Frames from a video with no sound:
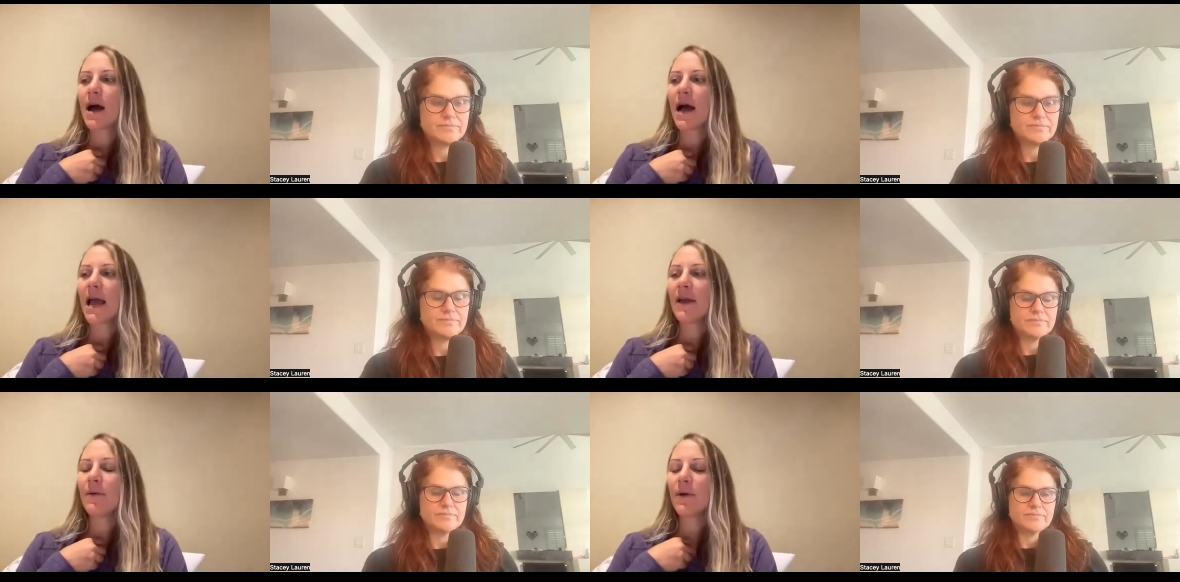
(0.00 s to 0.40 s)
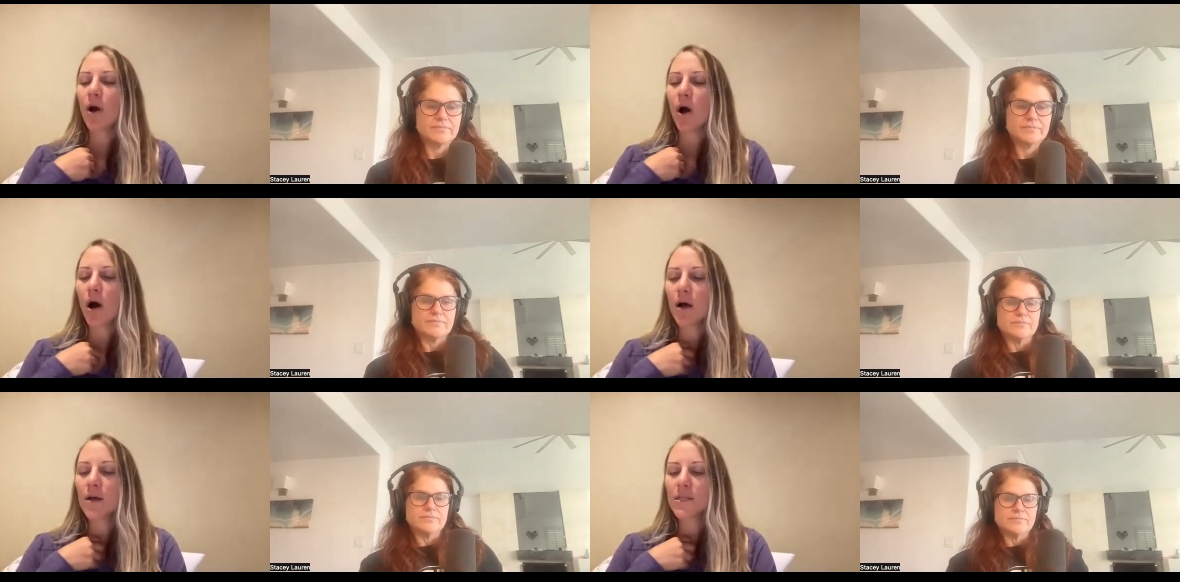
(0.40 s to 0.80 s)
Speaker 1: I
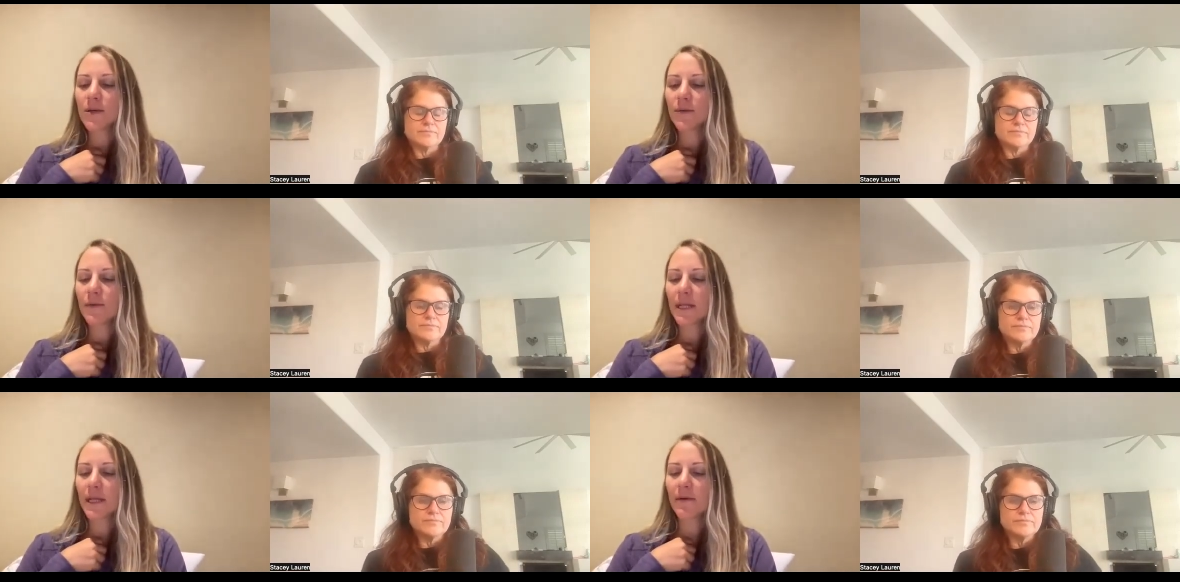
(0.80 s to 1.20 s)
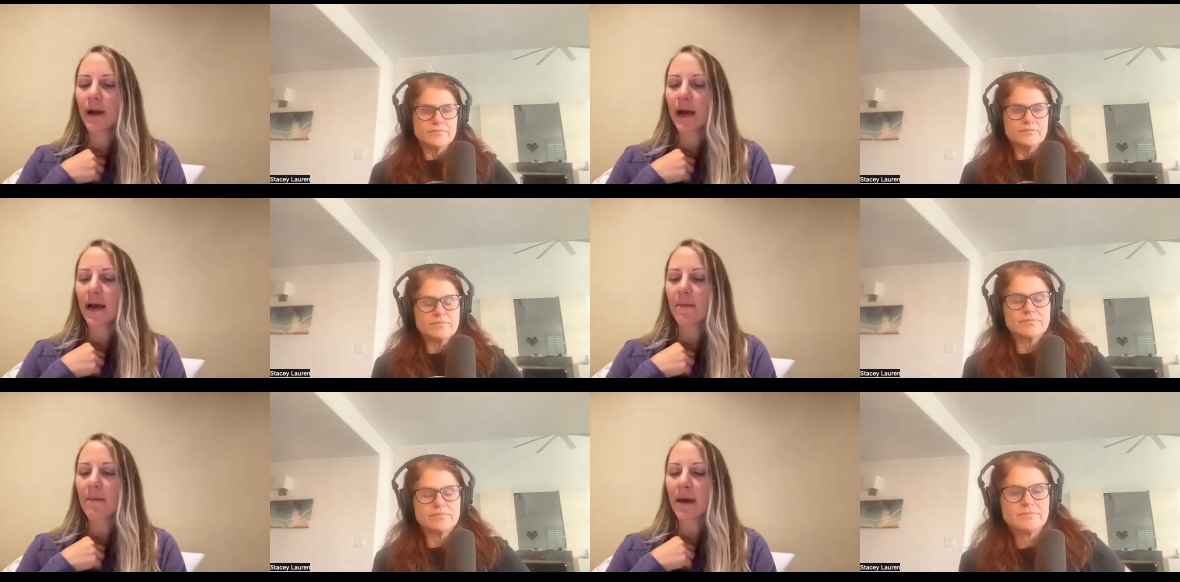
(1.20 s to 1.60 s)
would also really
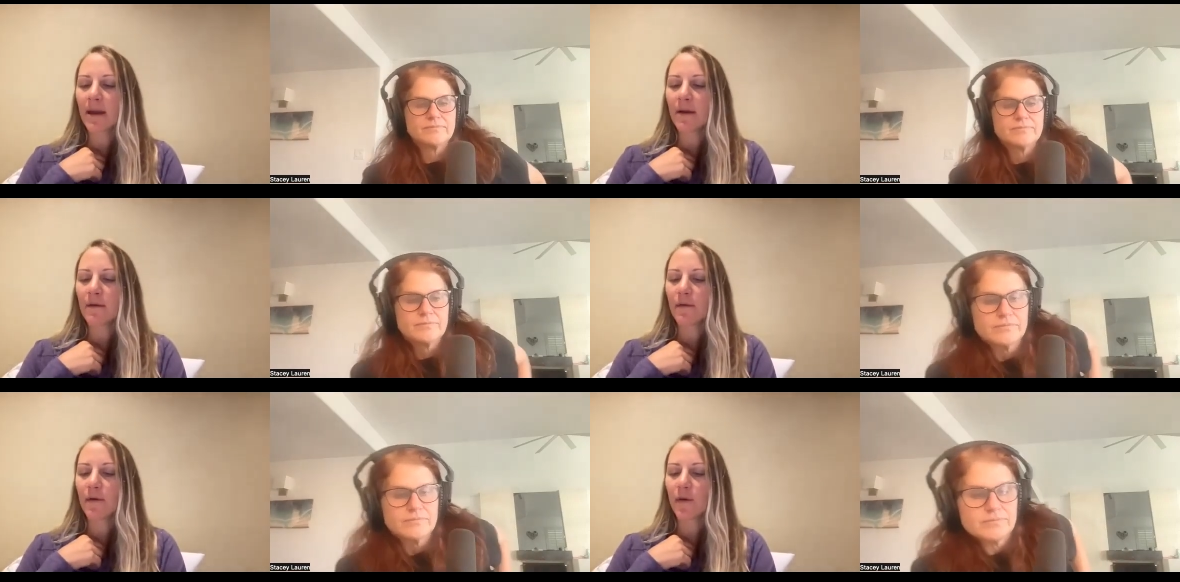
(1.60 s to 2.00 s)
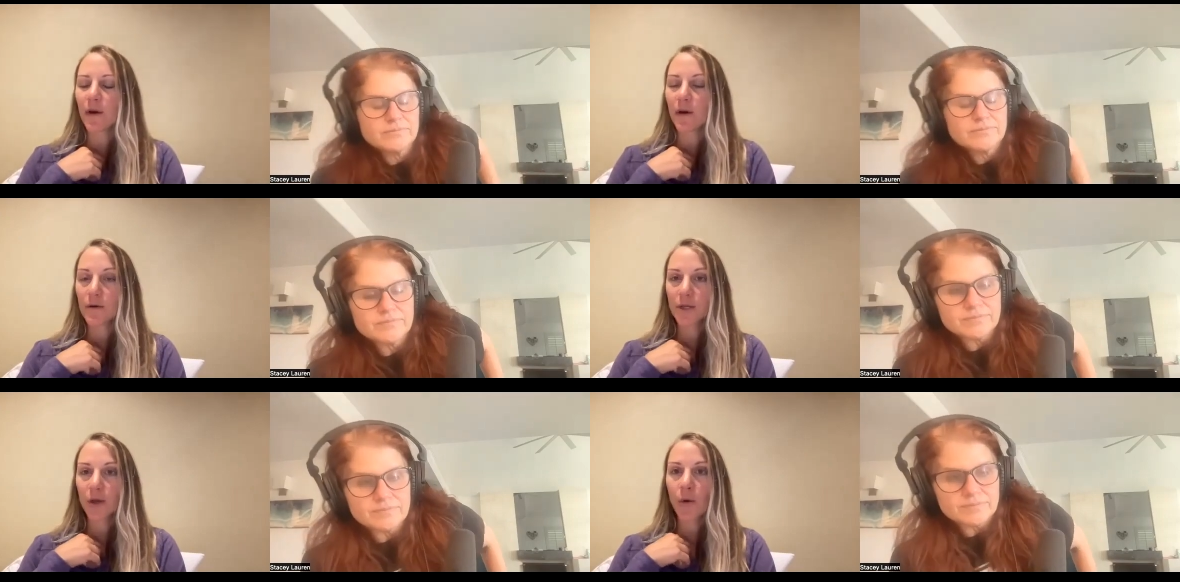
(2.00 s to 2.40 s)
recommend for
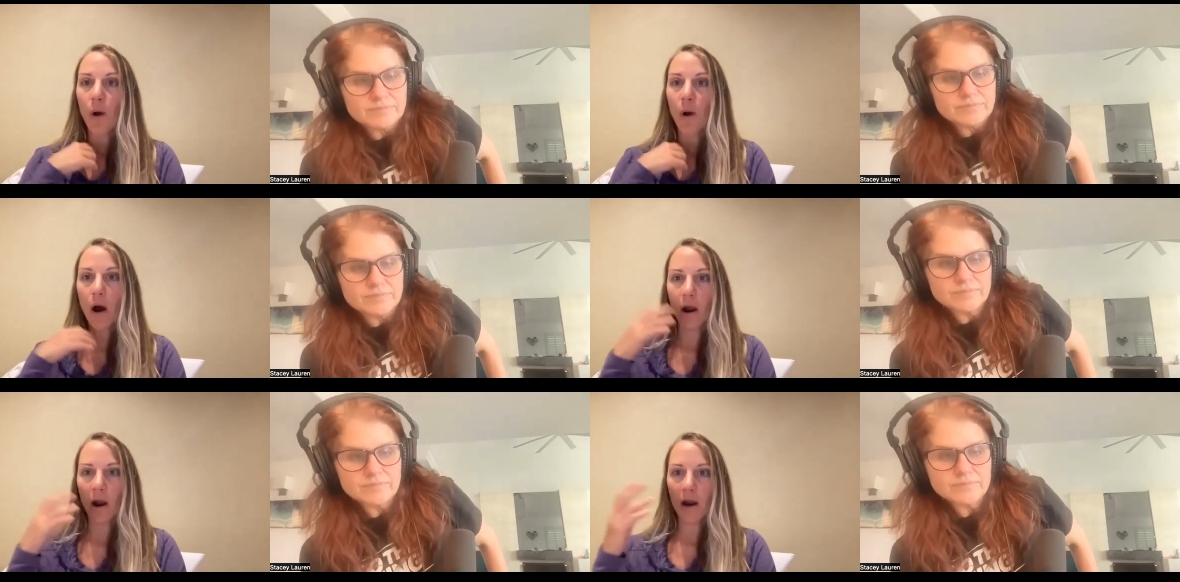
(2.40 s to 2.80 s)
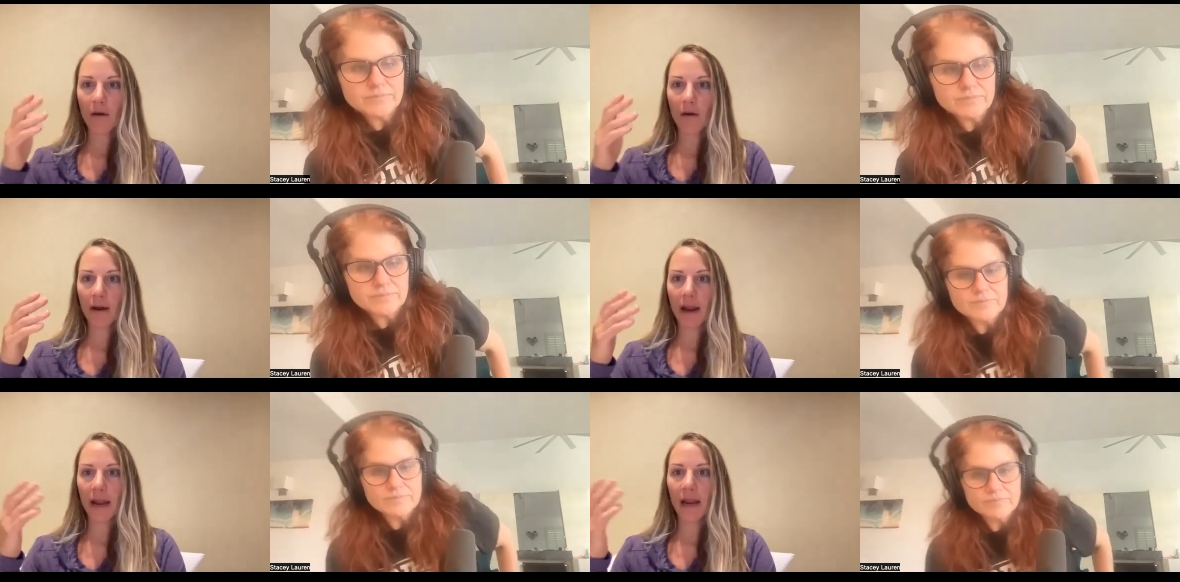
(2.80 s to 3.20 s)
those who are
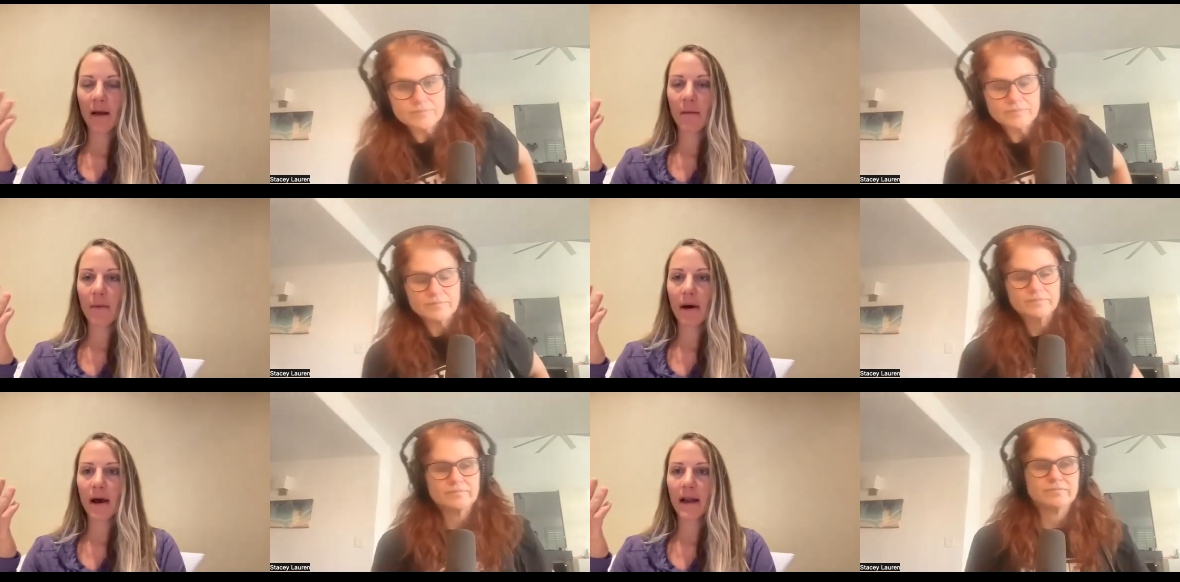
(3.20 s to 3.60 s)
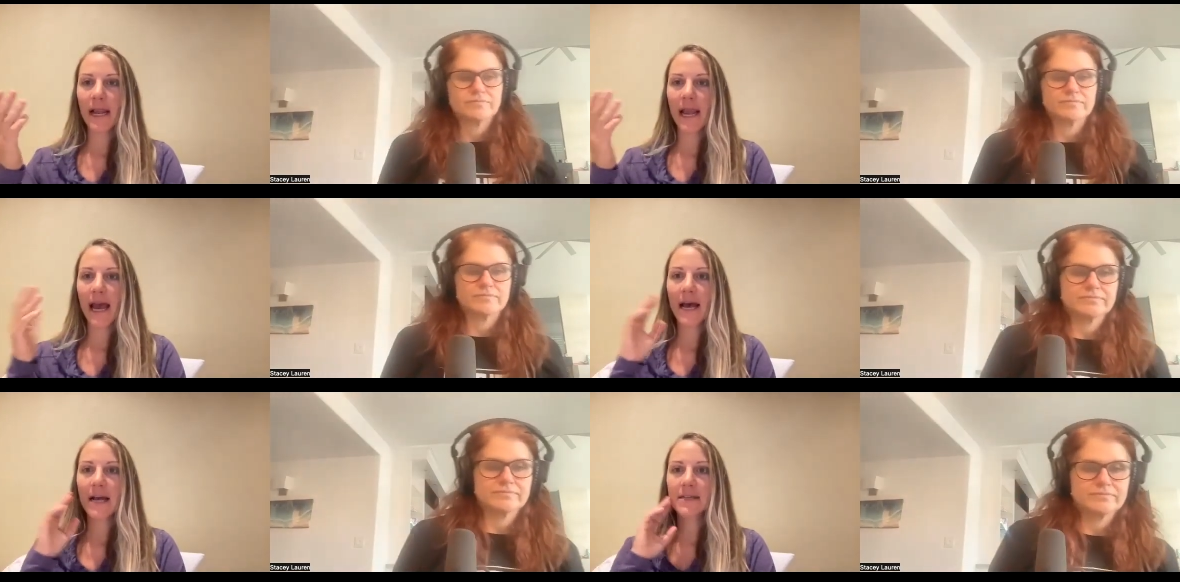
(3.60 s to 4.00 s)
creating a
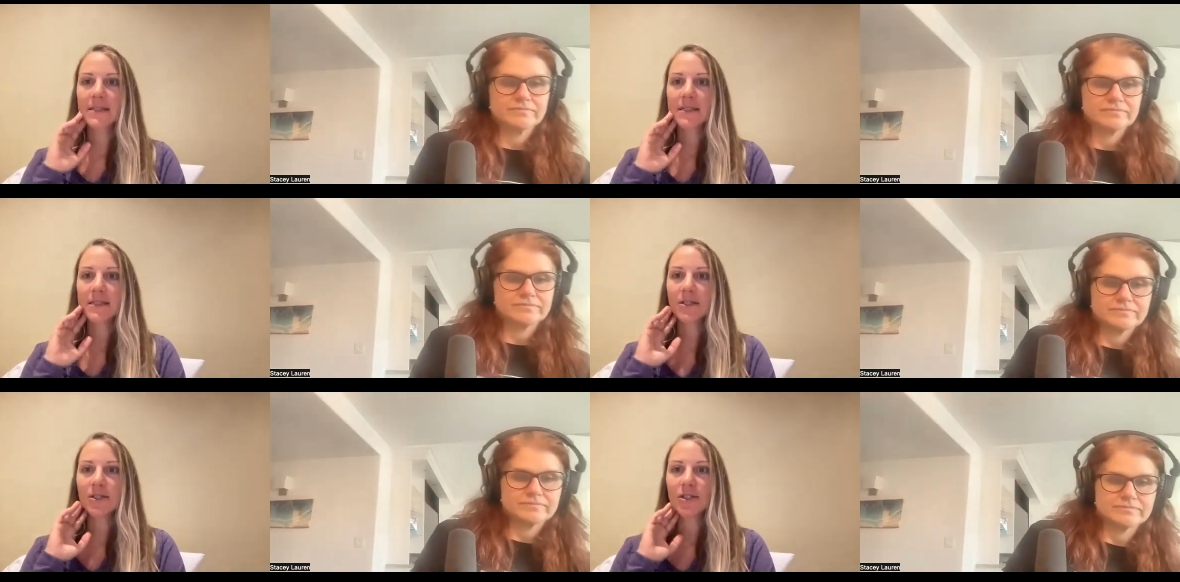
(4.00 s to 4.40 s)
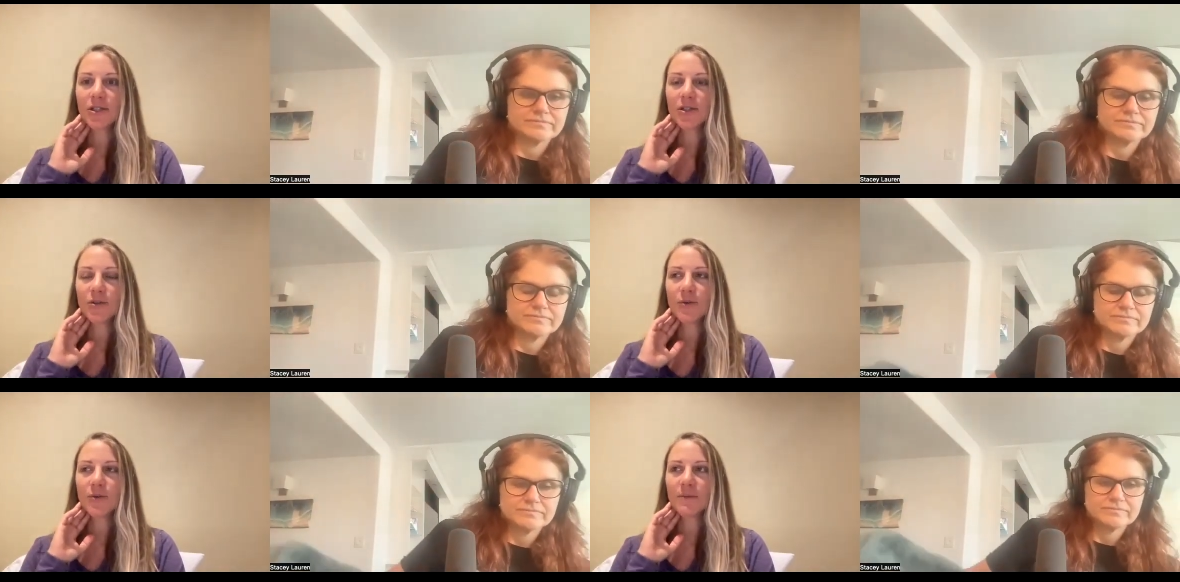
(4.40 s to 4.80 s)
podcast
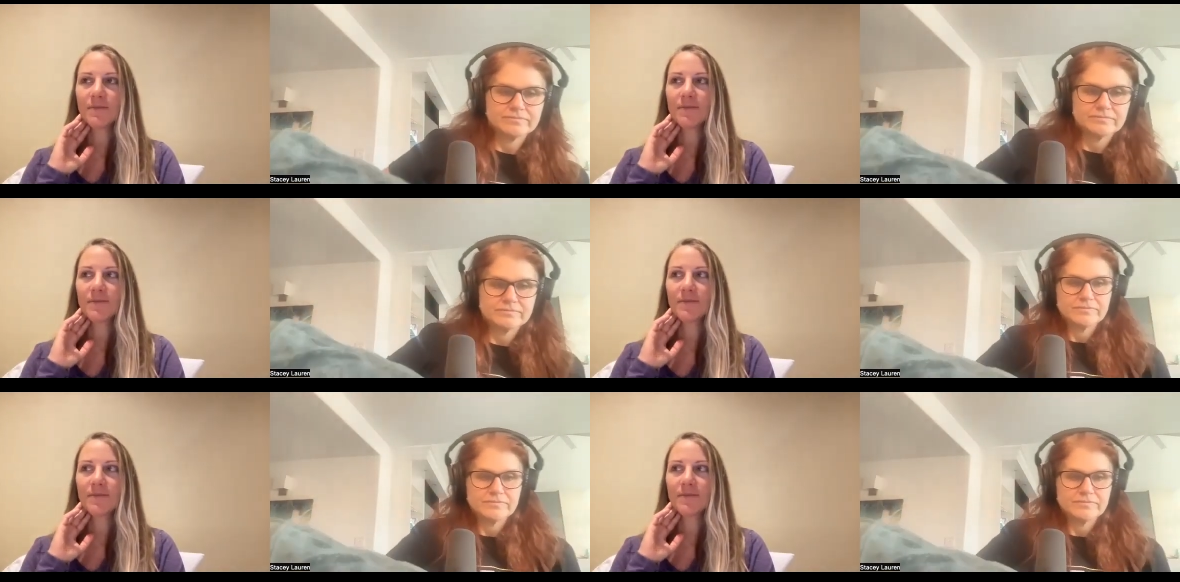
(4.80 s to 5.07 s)
to